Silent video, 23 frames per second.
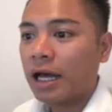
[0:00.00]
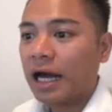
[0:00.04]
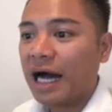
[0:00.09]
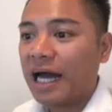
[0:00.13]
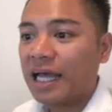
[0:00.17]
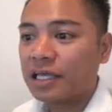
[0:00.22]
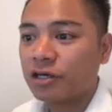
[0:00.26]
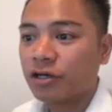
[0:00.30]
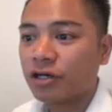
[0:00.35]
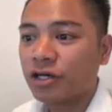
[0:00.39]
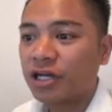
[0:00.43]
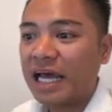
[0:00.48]

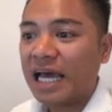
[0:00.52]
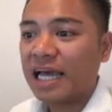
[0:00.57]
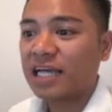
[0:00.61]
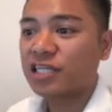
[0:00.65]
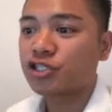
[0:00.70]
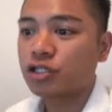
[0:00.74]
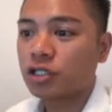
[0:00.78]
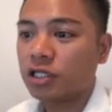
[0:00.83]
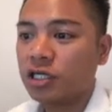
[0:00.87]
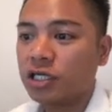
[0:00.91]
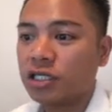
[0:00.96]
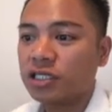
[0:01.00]
I could
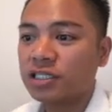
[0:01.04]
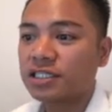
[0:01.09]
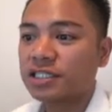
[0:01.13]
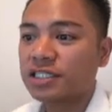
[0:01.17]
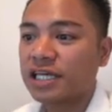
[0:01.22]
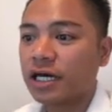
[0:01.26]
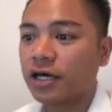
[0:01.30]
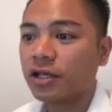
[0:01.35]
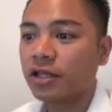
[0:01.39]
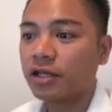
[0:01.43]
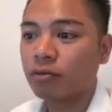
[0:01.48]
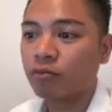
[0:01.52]
actually
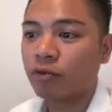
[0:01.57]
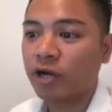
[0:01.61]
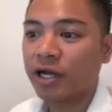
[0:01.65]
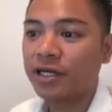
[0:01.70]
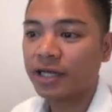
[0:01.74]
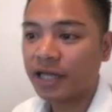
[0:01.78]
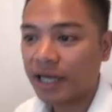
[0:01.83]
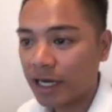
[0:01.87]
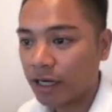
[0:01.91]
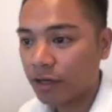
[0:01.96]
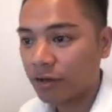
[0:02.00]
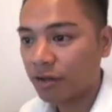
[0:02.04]
tell them
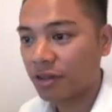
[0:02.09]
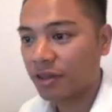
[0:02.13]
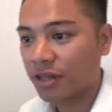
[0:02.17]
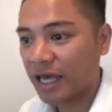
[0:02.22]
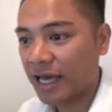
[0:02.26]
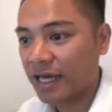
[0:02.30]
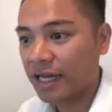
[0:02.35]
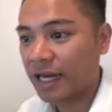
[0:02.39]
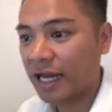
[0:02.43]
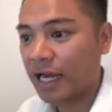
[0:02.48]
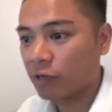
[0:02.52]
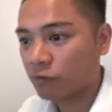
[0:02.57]
right now
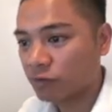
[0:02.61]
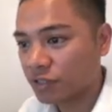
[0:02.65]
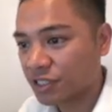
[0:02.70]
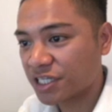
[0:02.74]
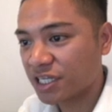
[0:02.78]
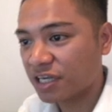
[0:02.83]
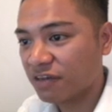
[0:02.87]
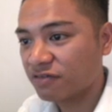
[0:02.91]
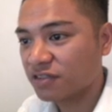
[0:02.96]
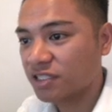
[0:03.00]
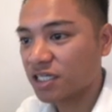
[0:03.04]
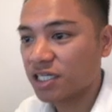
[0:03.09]
that I
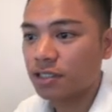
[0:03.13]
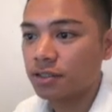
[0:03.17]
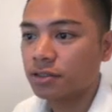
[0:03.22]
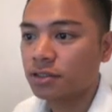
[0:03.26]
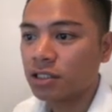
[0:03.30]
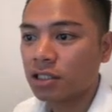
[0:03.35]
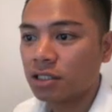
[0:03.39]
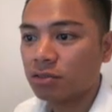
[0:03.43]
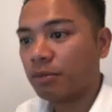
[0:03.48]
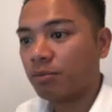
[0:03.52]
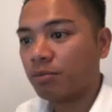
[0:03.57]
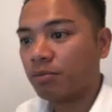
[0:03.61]
received it
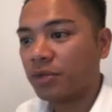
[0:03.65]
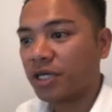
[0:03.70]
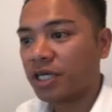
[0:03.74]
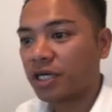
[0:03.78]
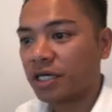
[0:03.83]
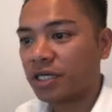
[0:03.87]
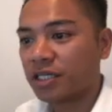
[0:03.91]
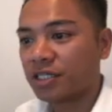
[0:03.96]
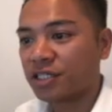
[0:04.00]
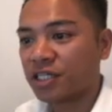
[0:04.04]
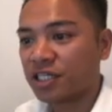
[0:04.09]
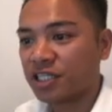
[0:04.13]

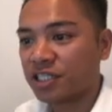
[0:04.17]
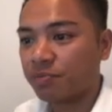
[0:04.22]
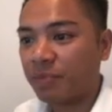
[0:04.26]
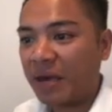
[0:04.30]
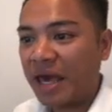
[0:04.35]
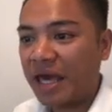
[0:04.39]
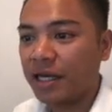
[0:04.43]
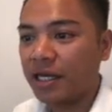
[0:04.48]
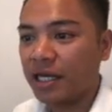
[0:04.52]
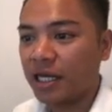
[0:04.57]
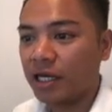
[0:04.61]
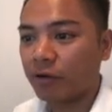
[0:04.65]
because it's
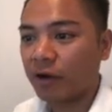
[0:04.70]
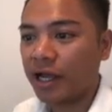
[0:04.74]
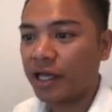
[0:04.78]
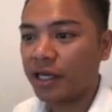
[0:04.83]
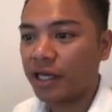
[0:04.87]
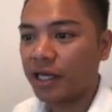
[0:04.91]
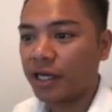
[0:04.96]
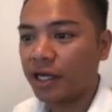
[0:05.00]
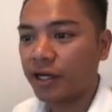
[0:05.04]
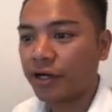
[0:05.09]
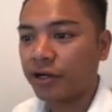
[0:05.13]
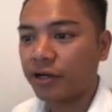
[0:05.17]
pending right
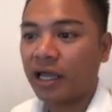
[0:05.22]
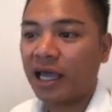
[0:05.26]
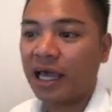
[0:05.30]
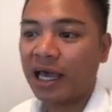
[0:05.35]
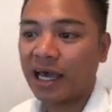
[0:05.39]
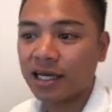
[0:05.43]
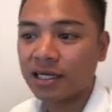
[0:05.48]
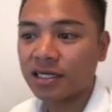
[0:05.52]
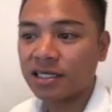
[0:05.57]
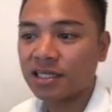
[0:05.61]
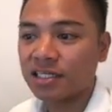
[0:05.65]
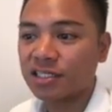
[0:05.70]
here
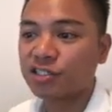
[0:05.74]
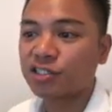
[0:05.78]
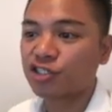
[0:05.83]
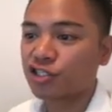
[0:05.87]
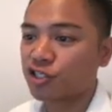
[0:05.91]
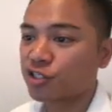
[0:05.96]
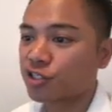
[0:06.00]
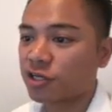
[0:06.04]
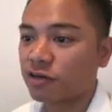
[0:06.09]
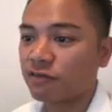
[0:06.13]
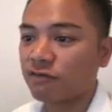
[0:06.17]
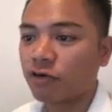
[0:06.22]
and it's
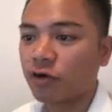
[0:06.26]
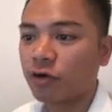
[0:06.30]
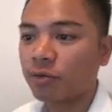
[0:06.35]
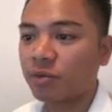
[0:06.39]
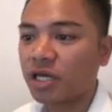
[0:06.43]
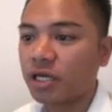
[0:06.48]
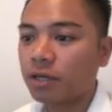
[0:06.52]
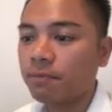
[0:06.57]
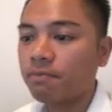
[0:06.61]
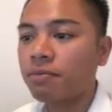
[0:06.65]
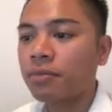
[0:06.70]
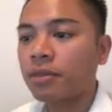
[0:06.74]
just
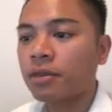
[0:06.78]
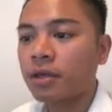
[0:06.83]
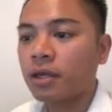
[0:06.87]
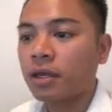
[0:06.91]
confirming.